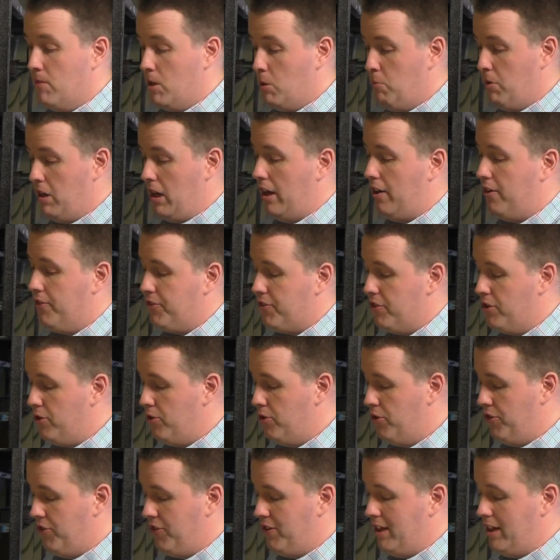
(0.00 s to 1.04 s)
But I also
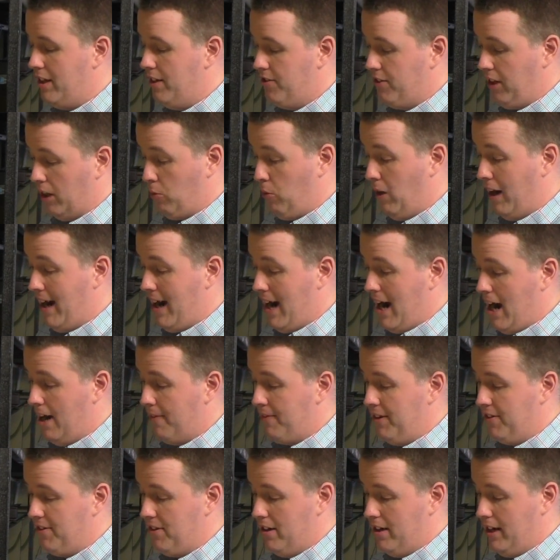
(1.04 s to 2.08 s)
use these, like why I have
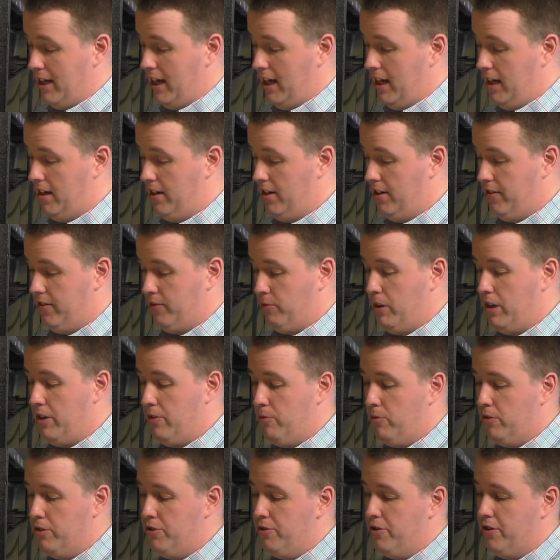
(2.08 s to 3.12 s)
these on hand is
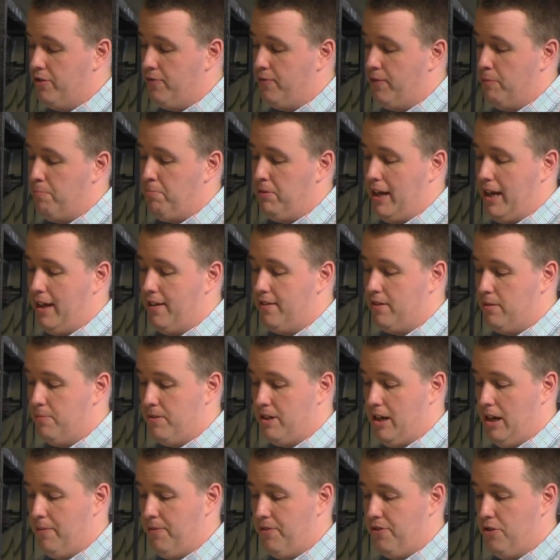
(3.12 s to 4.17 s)
we'll do this for plants
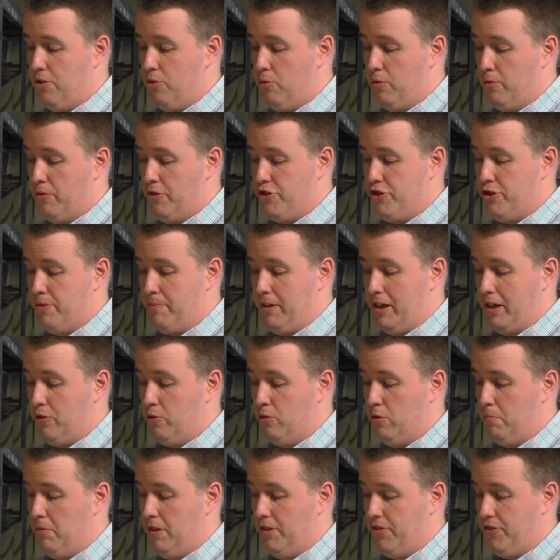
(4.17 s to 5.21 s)
sometimes too when we're shipping into
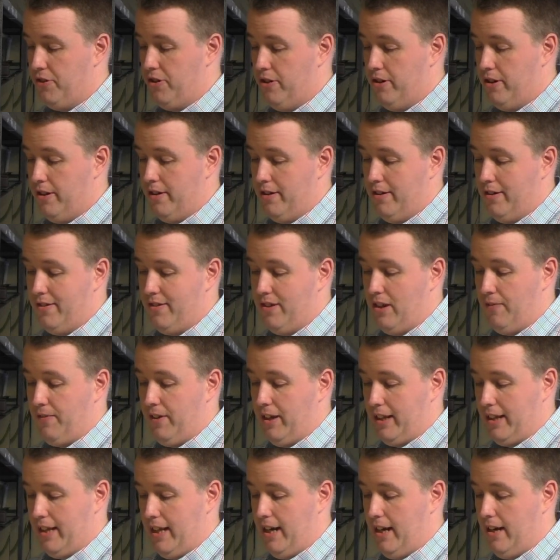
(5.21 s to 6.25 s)
a blizzard and stuff
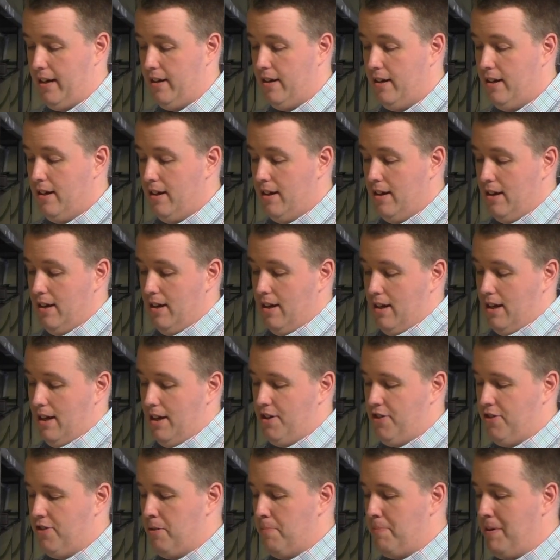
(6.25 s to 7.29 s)
like that. It
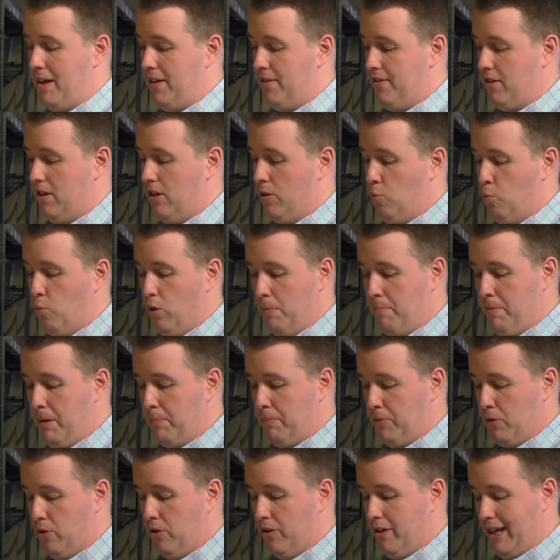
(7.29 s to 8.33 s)
just depends on what
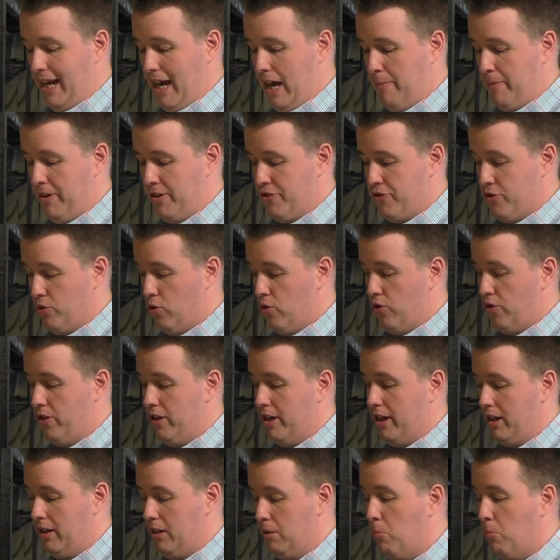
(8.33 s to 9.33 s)
people are ordering, how much they're ordering.